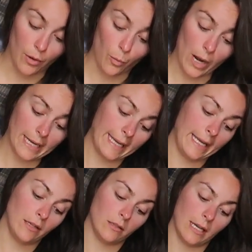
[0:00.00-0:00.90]
1
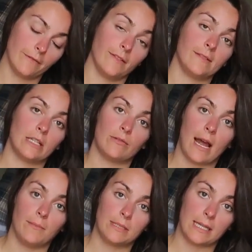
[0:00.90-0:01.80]
kilo and 50
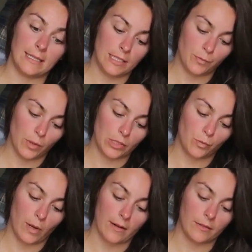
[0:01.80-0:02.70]
grams, and this was
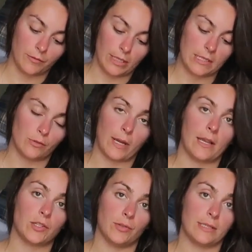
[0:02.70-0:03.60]
one of the reasons why
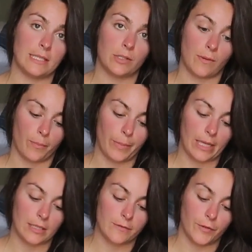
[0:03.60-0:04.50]
I chose this one,
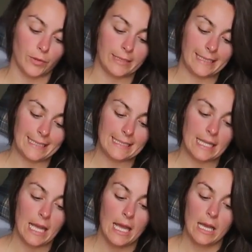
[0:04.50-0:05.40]
because for this
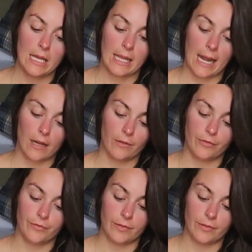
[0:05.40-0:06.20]
kind of